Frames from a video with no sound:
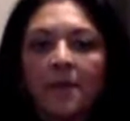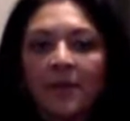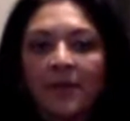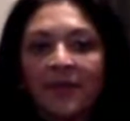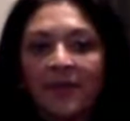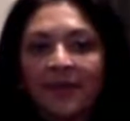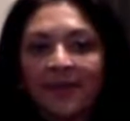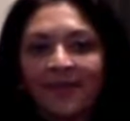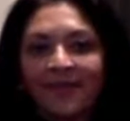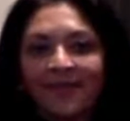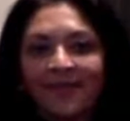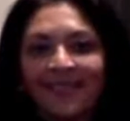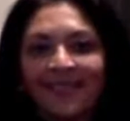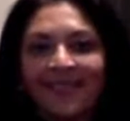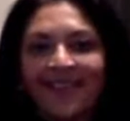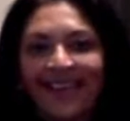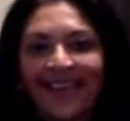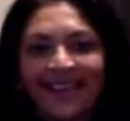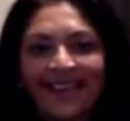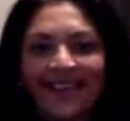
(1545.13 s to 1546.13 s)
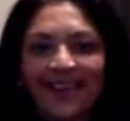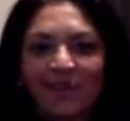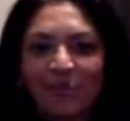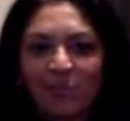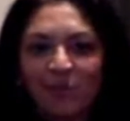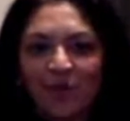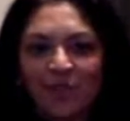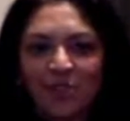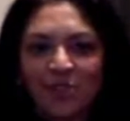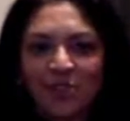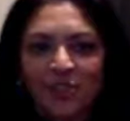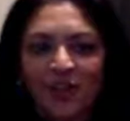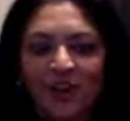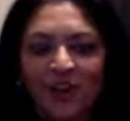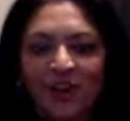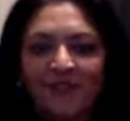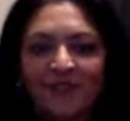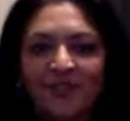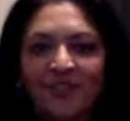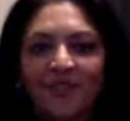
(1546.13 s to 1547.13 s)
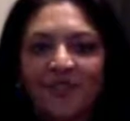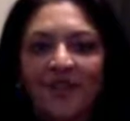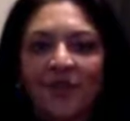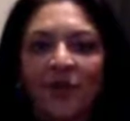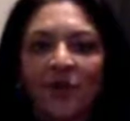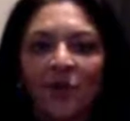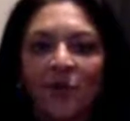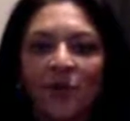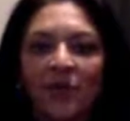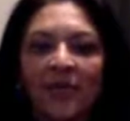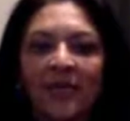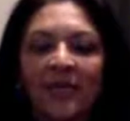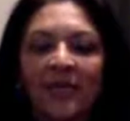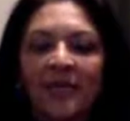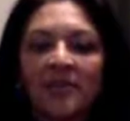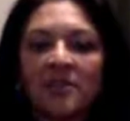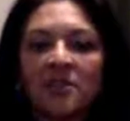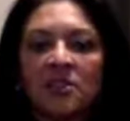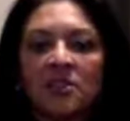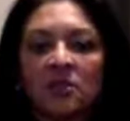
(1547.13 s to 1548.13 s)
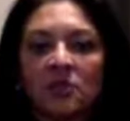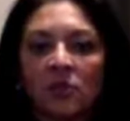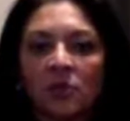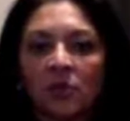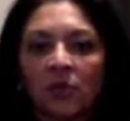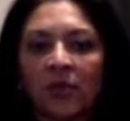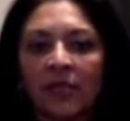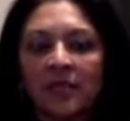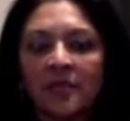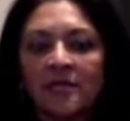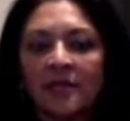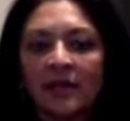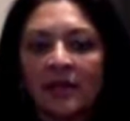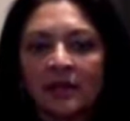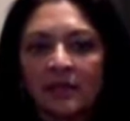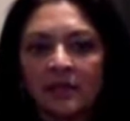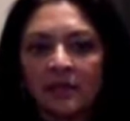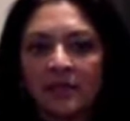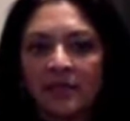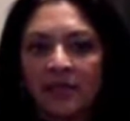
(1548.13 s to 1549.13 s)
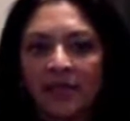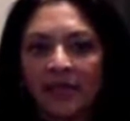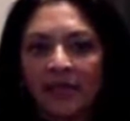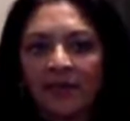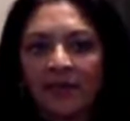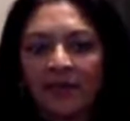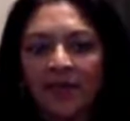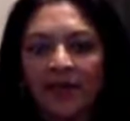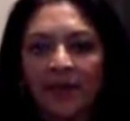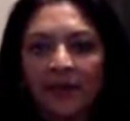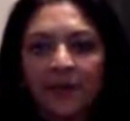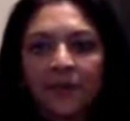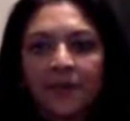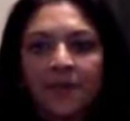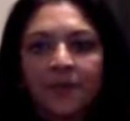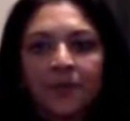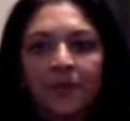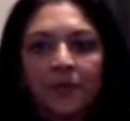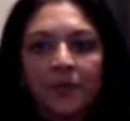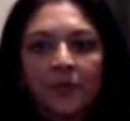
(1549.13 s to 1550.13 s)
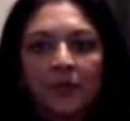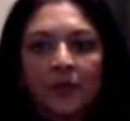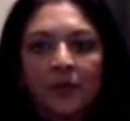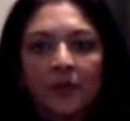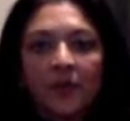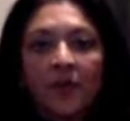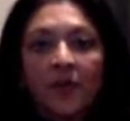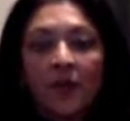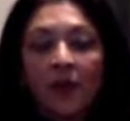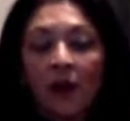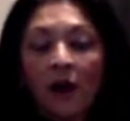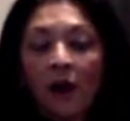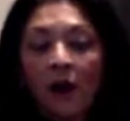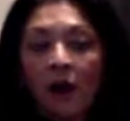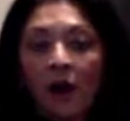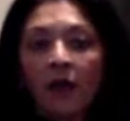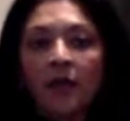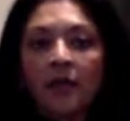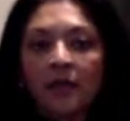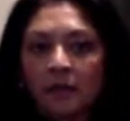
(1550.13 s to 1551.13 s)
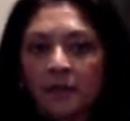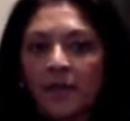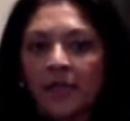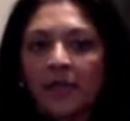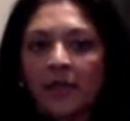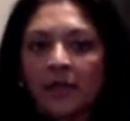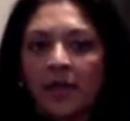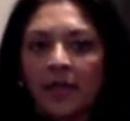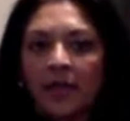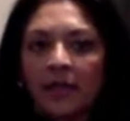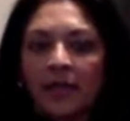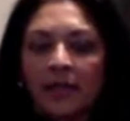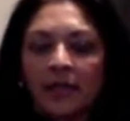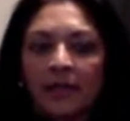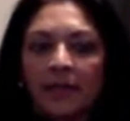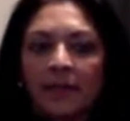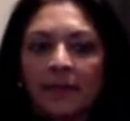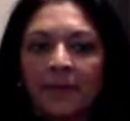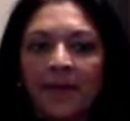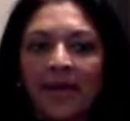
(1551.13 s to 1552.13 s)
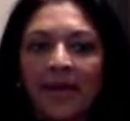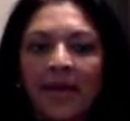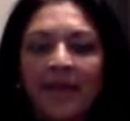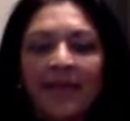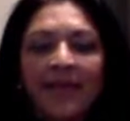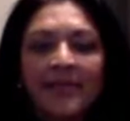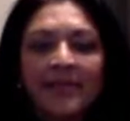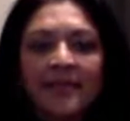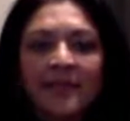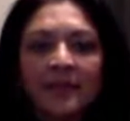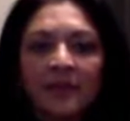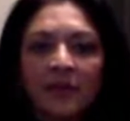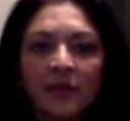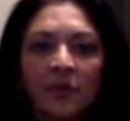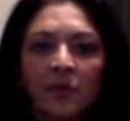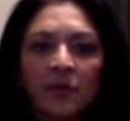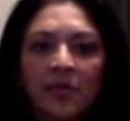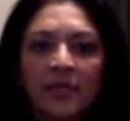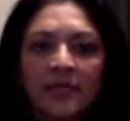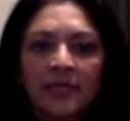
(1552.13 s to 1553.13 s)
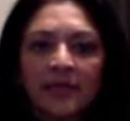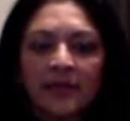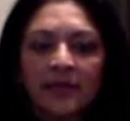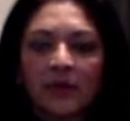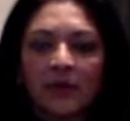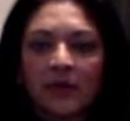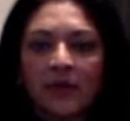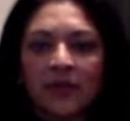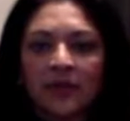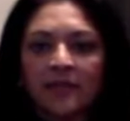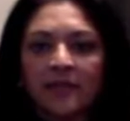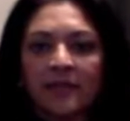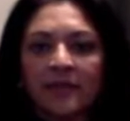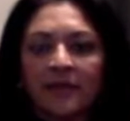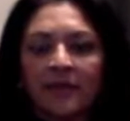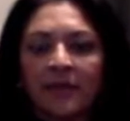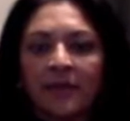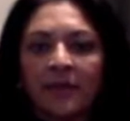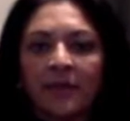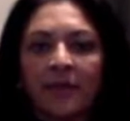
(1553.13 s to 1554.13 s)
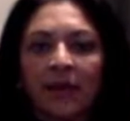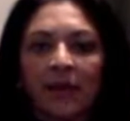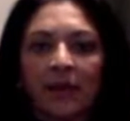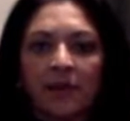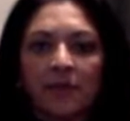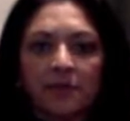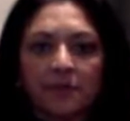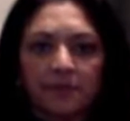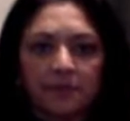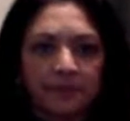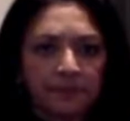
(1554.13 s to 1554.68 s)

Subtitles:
but then they get brushed off. So we need to understand that there are going to be a lot of impact. And that's another reason that we need to think about